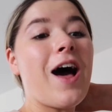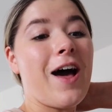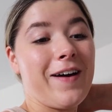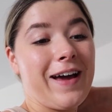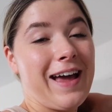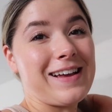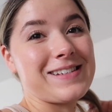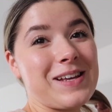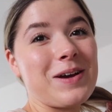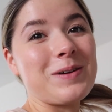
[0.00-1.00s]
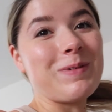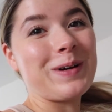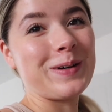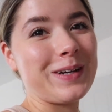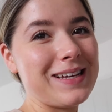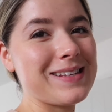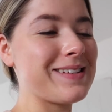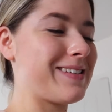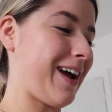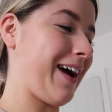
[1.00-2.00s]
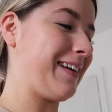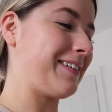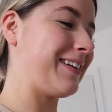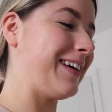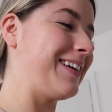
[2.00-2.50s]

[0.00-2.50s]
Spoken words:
Okay, so my cookies are done.